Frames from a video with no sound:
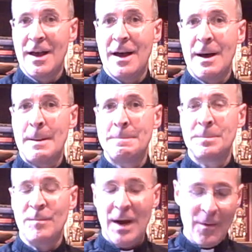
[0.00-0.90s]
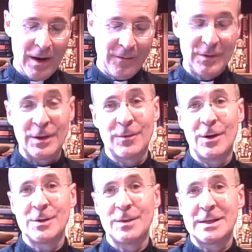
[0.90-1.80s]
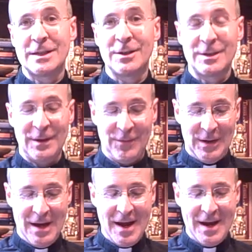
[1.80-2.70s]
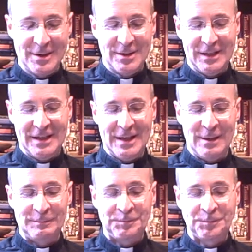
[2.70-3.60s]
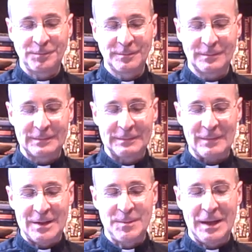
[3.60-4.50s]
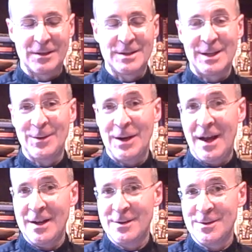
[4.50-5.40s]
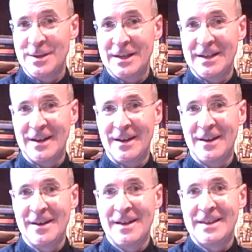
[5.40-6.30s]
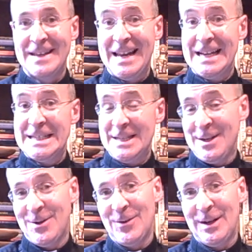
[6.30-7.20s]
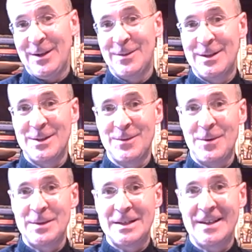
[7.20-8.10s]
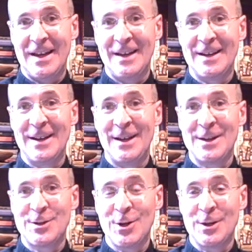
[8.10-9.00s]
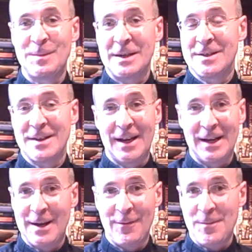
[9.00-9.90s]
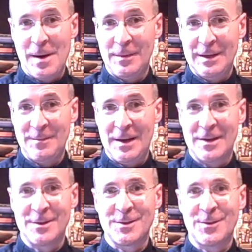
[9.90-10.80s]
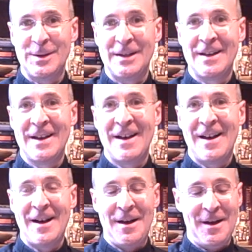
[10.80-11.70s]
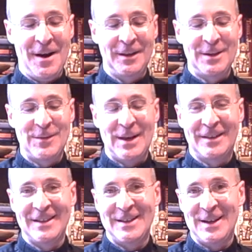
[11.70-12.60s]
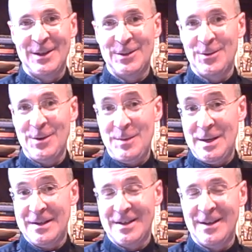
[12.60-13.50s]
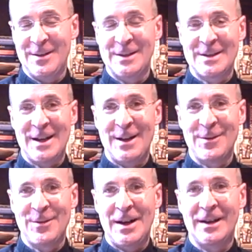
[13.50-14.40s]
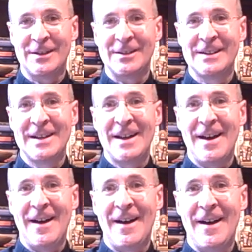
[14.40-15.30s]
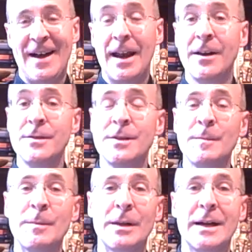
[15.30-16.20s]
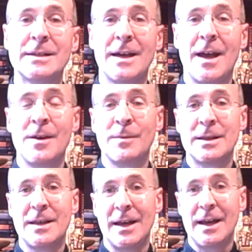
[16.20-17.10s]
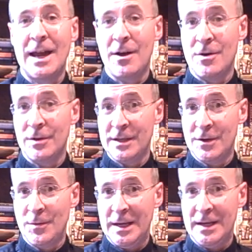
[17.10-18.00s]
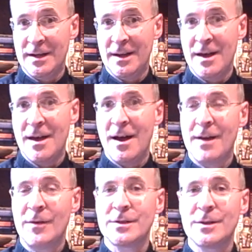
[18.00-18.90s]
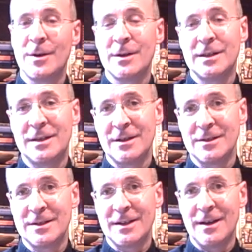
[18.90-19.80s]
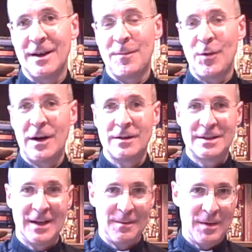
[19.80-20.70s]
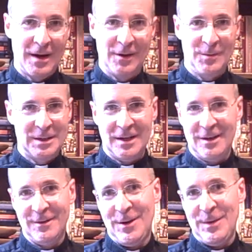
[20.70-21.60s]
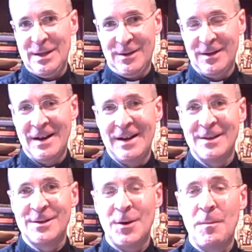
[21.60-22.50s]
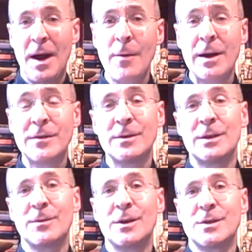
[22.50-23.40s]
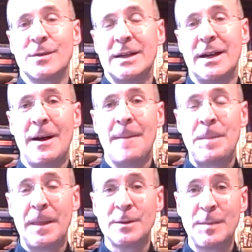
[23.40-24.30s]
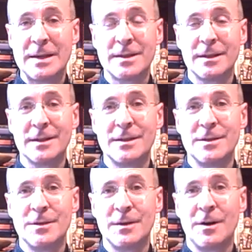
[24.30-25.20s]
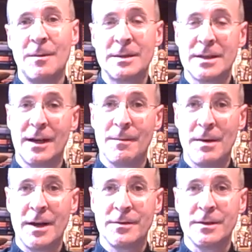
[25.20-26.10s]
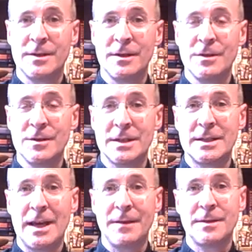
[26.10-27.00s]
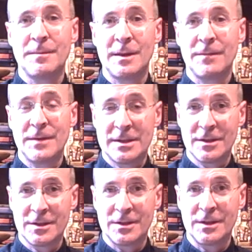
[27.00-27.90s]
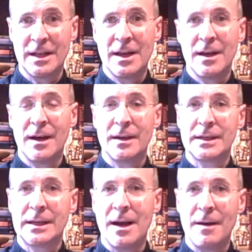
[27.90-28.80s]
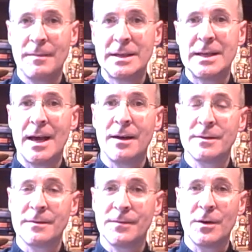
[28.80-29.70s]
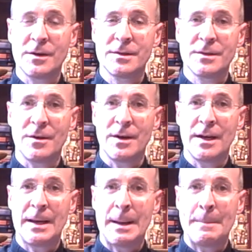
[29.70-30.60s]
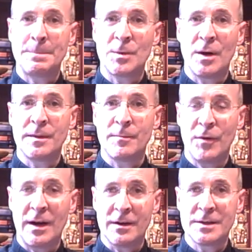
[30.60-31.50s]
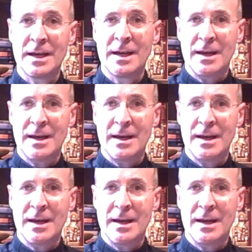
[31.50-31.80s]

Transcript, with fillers: Um, my way of doing the rosary is a little different. I actually, um, it's my little secret, I do the uh, the Nicene Creed, which is what we say uh, at church, because I can never remember the Apostles' Creed. Uh, I leave out the uh, glory bees. I know that's kind of heretical. Uh, and I know some people like to end with a Hail Holy Queen. I've also heard that there's a, a prayer to St. Michael, which I don't know either. So my way of doing the rosary um, is basically to do it almost like a mantra, to use it to have something physical, uh, to calm me down, to focus on, um, on the prayers,